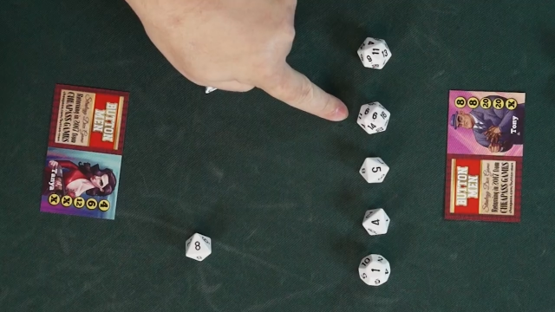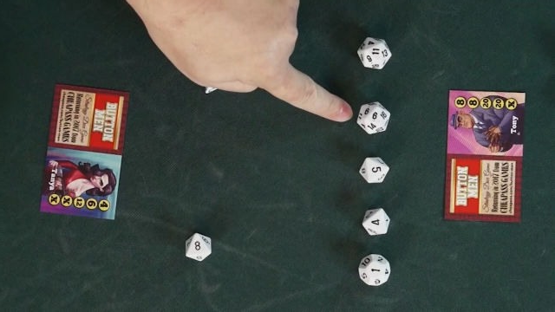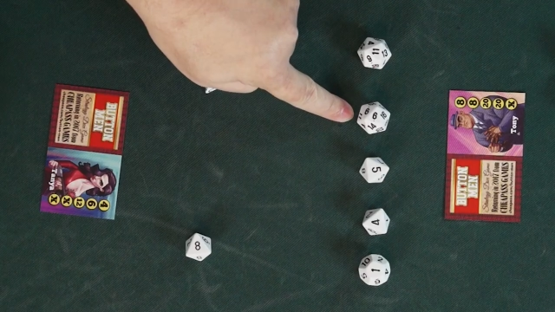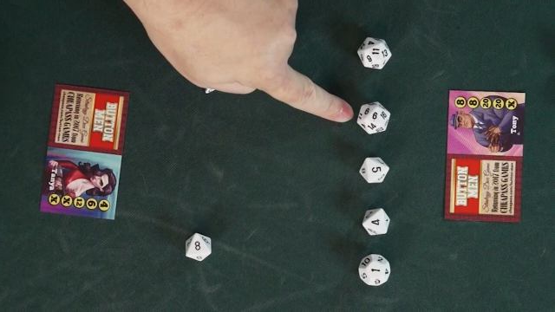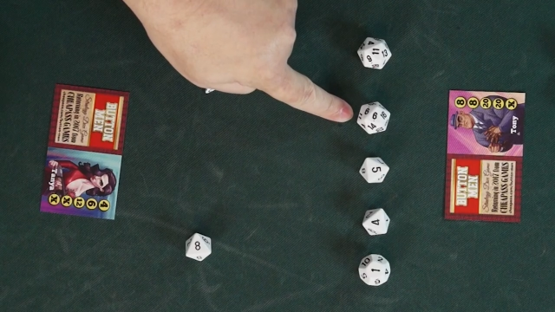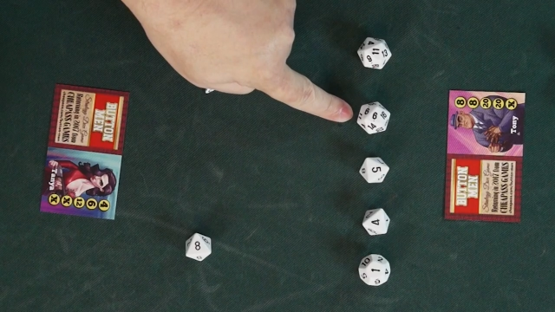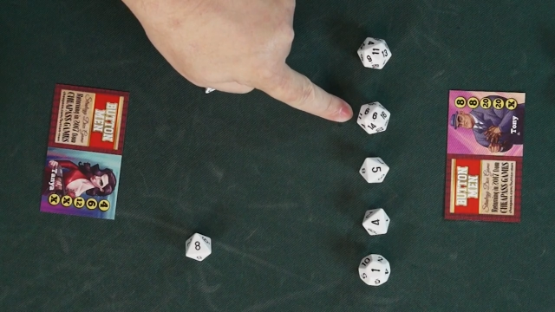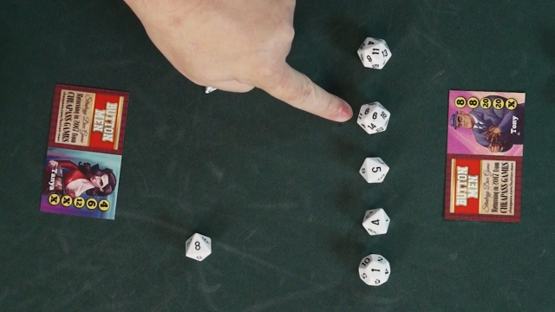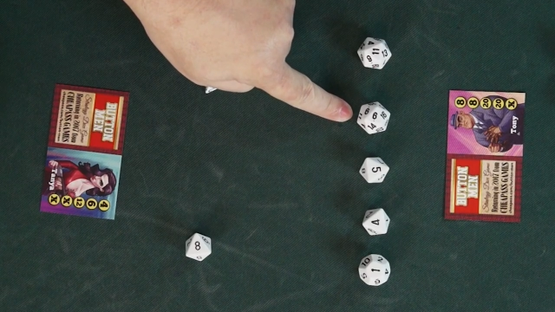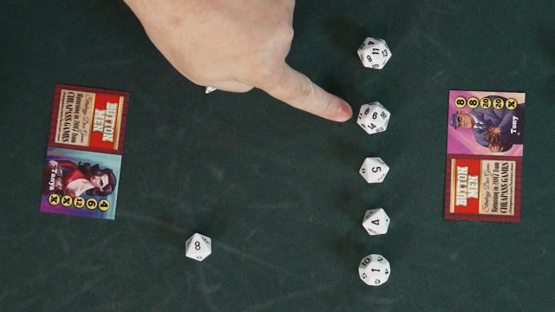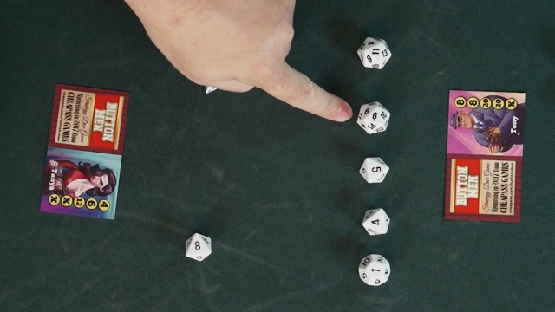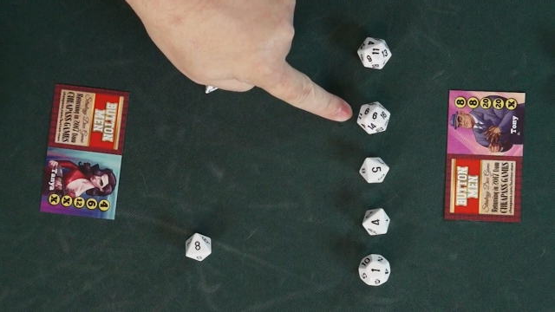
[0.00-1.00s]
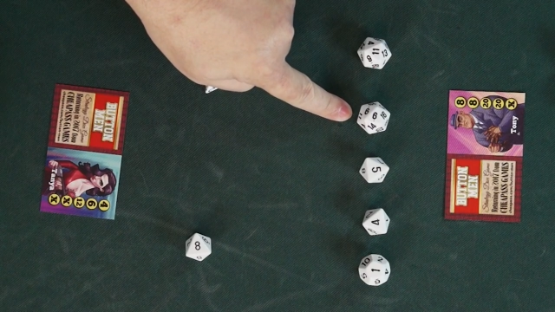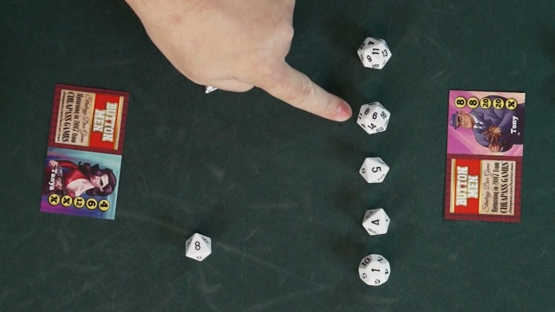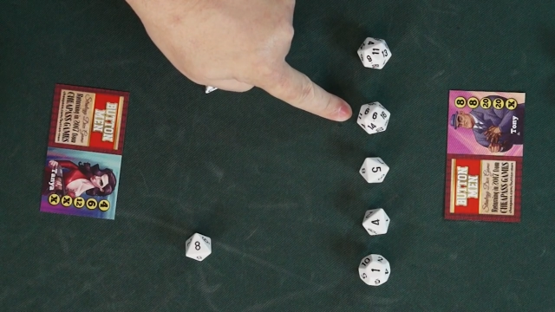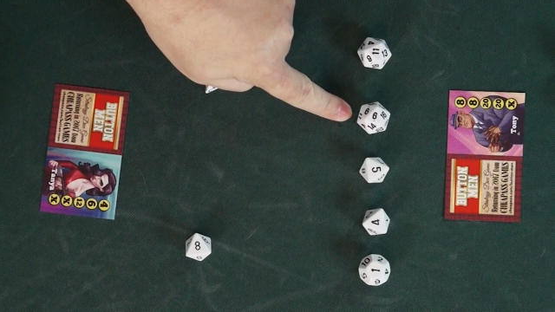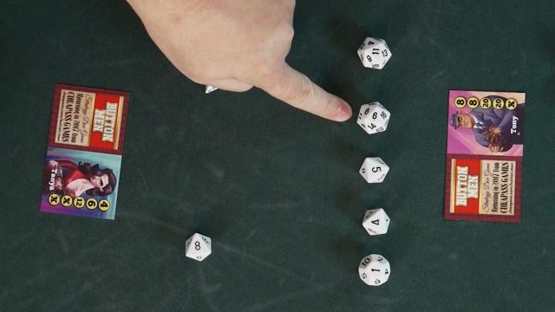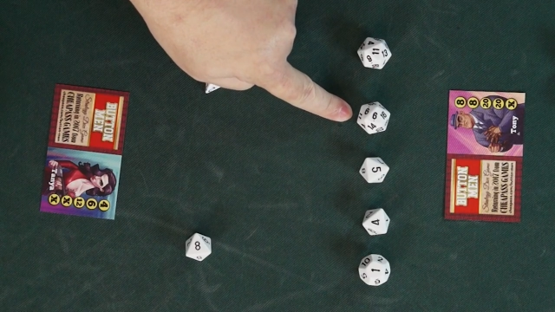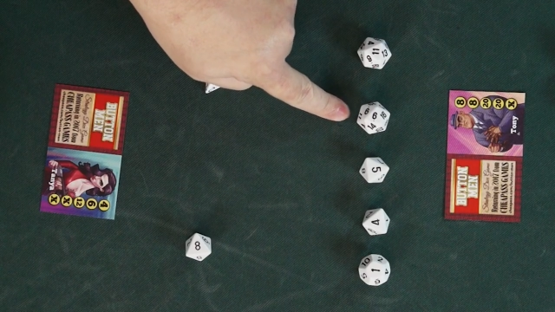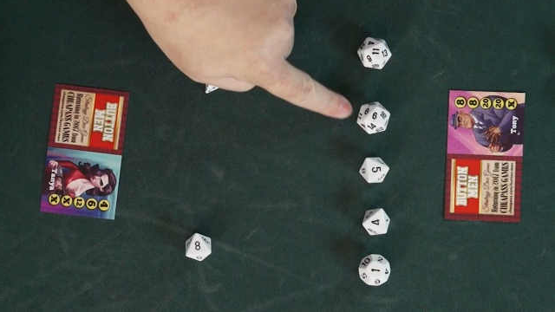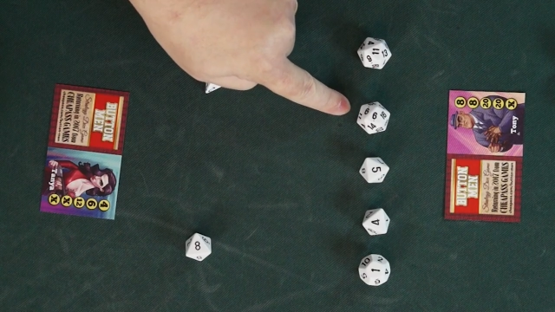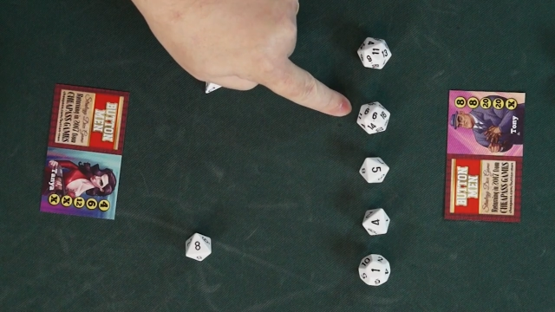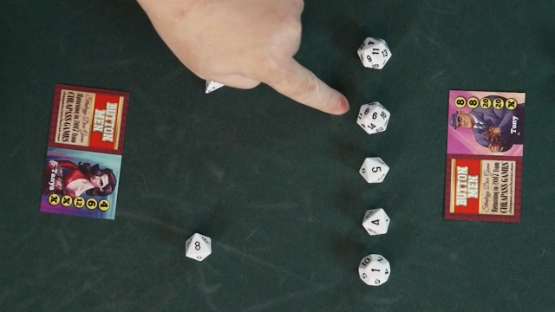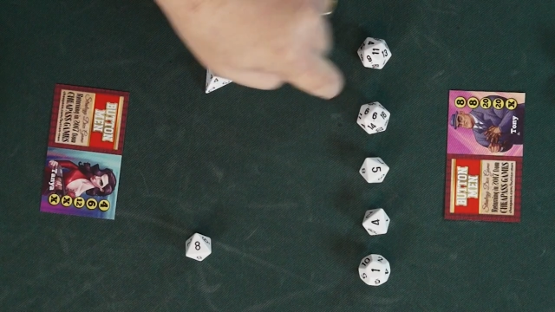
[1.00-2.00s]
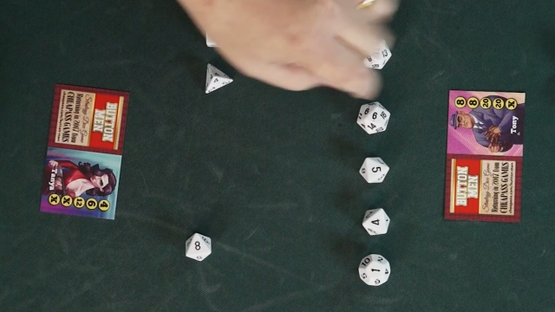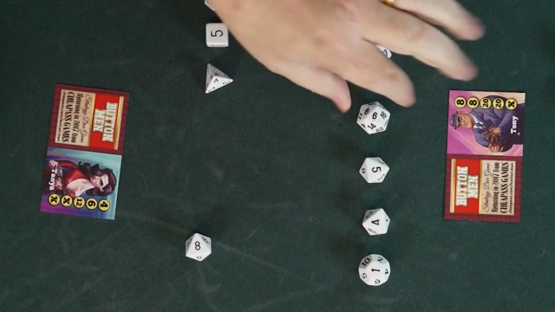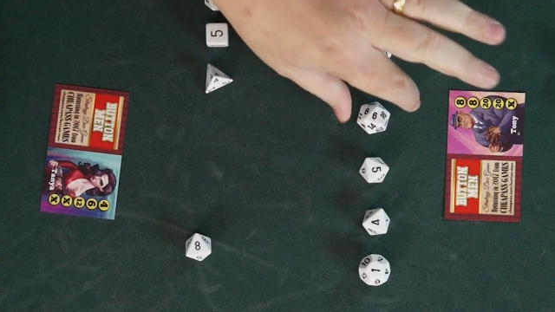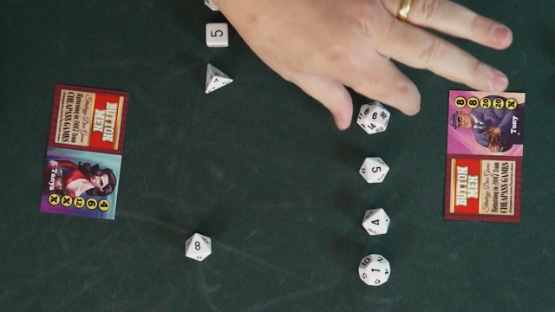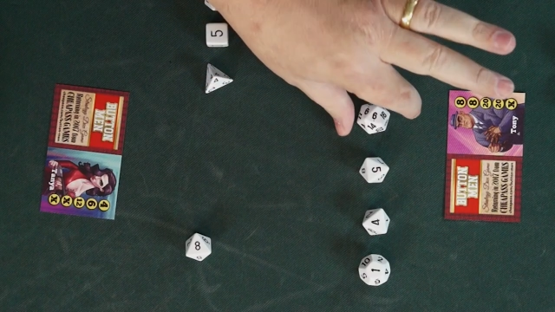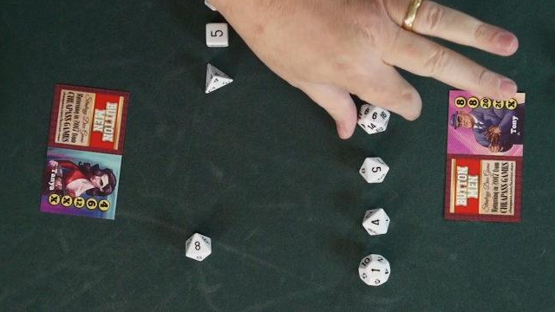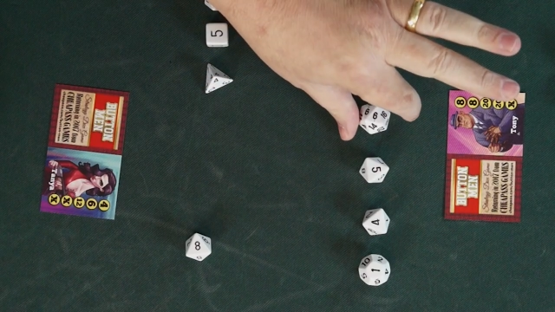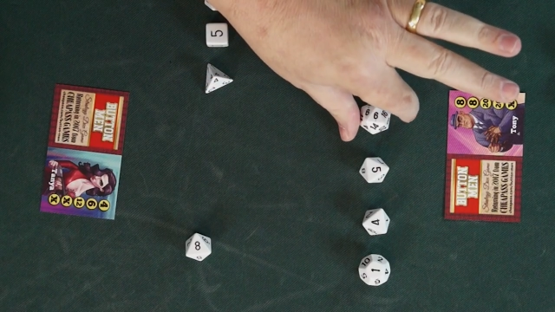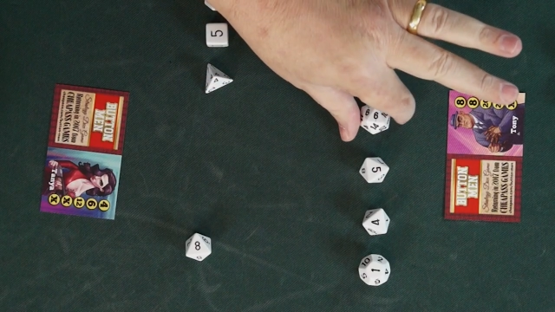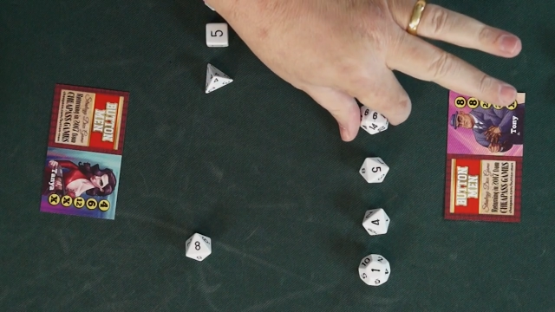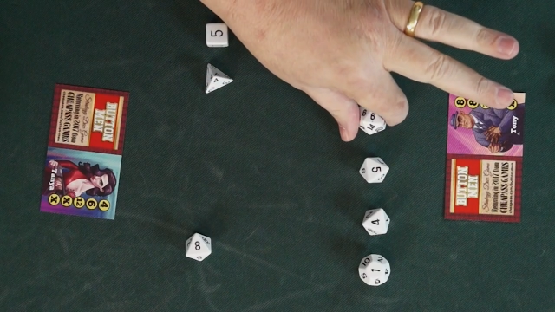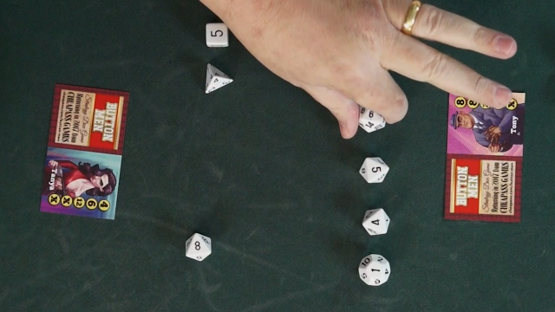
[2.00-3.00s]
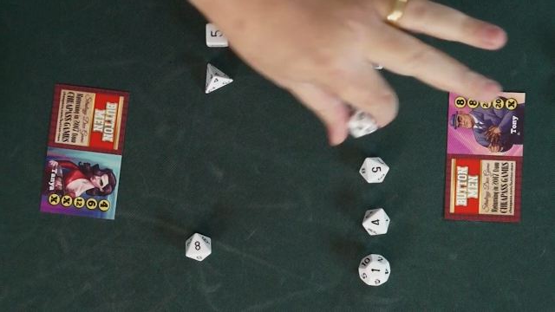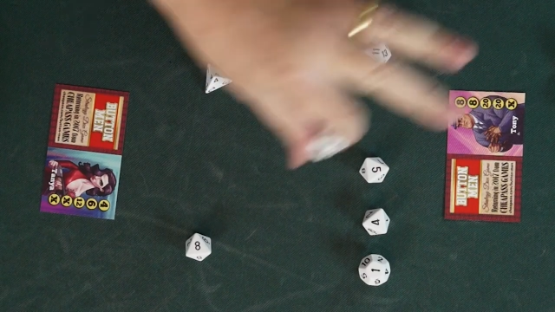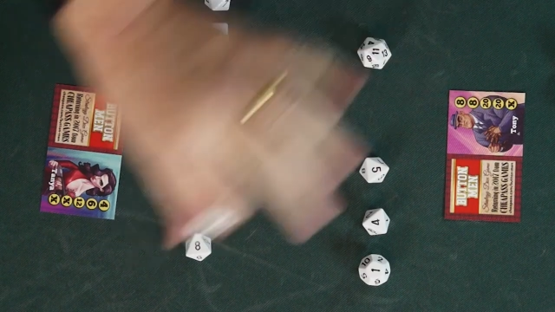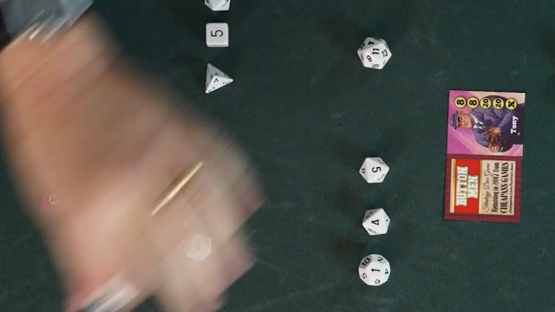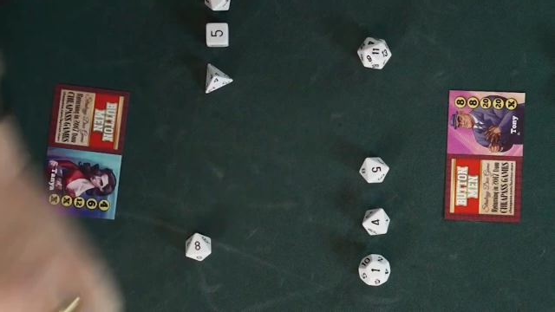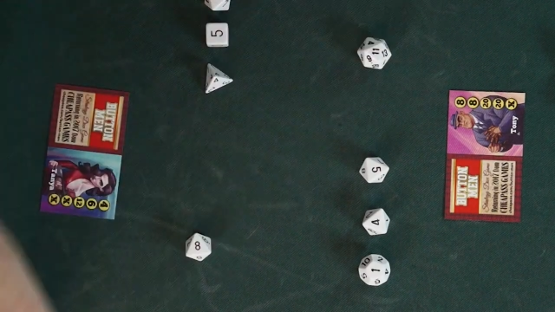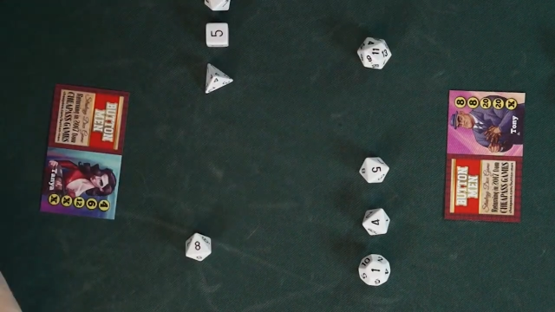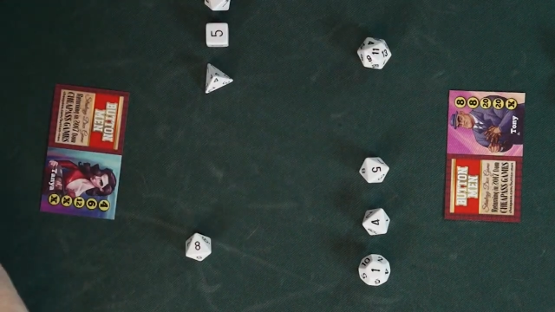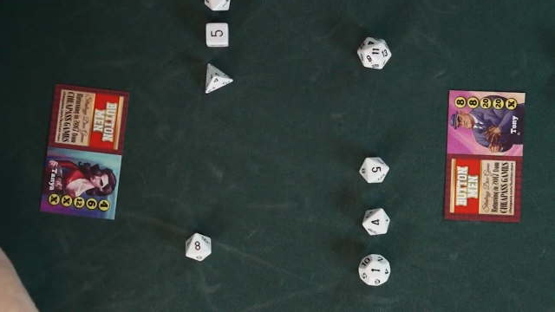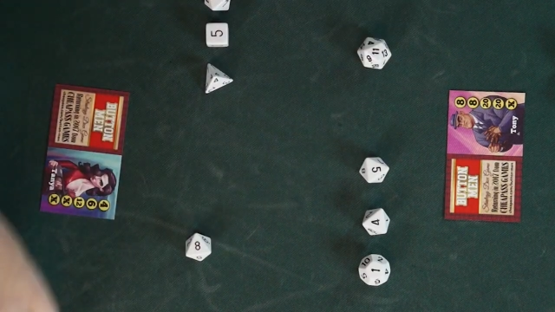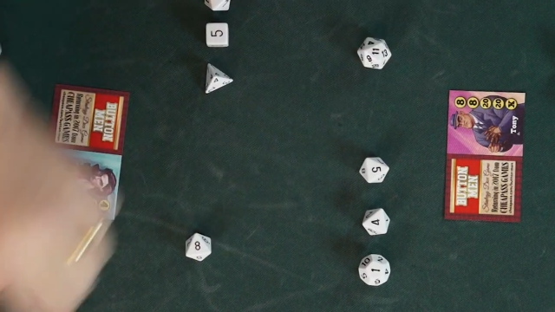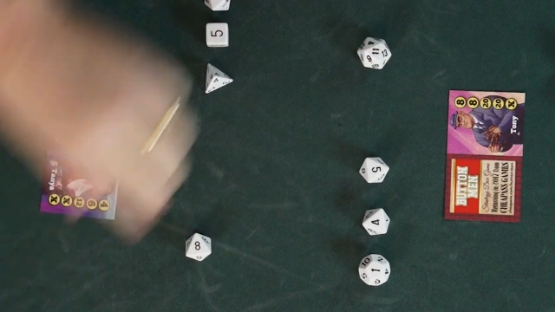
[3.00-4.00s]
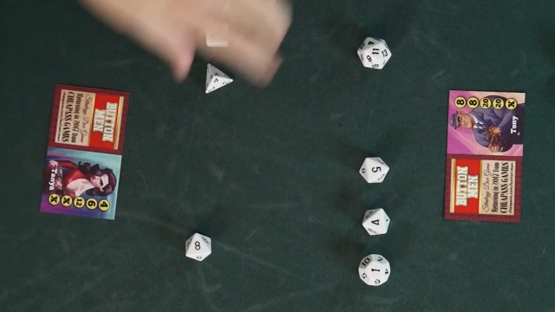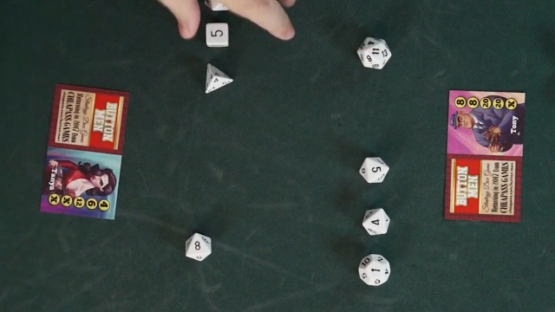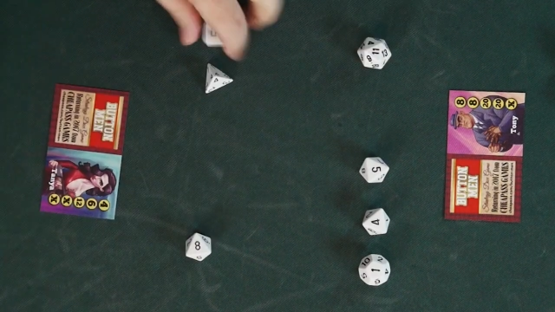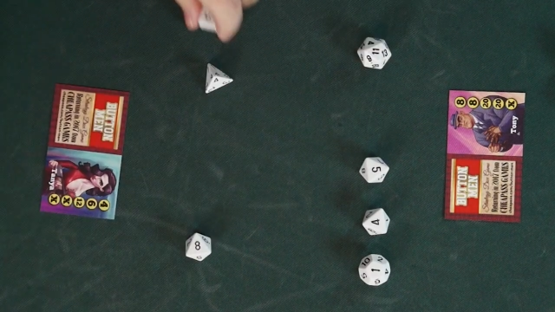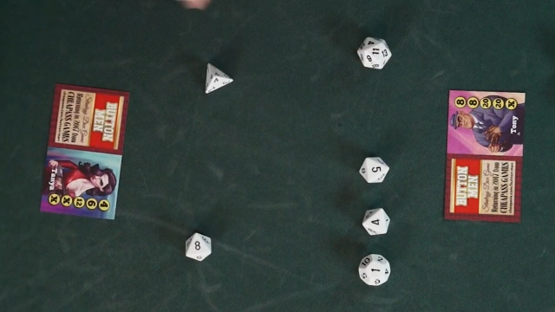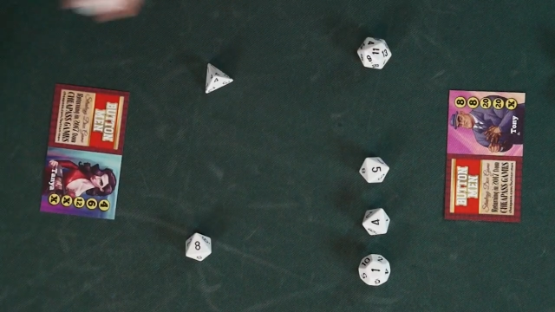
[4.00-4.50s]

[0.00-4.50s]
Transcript: Nobody's mouth can be seen.